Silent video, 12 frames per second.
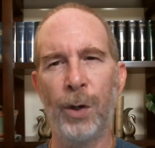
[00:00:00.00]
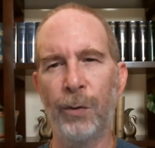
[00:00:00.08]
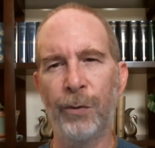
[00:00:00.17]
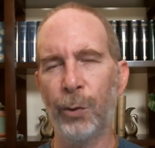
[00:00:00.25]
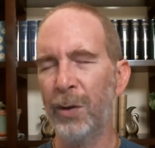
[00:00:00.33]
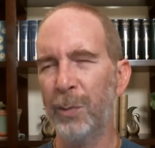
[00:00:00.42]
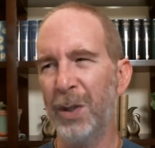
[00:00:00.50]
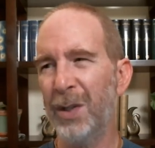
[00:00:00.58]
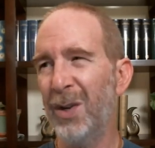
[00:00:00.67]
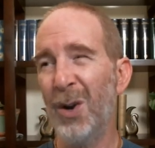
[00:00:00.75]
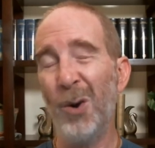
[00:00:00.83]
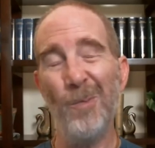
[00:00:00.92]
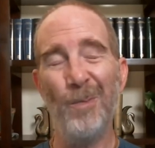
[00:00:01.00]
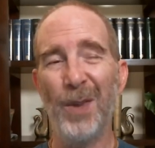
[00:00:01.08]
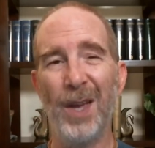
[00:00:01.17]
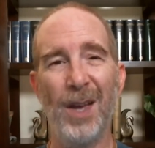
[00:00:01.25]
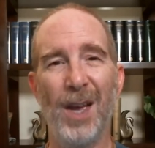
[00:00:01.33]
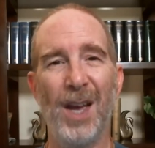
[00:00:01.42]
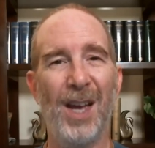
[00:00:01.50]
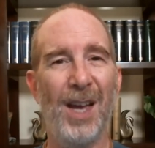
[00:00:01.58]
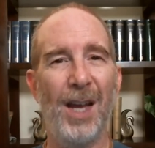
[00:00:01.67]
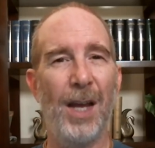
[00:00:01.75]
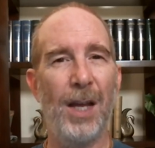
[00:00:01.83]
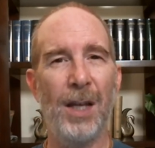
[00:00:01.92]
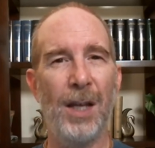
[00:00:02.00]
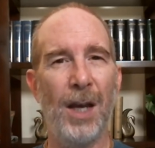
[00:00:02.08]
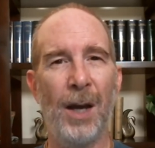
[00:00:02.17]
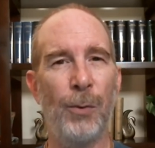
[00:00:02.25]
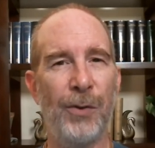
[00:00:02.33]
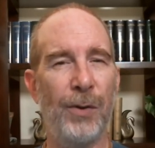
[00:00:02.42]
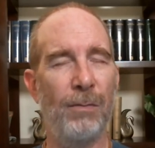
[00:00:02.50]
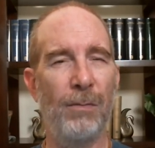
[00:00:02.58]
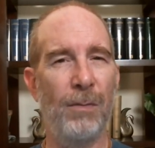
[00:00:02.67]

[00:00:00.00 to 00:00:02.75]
of sorts, but, you know, I was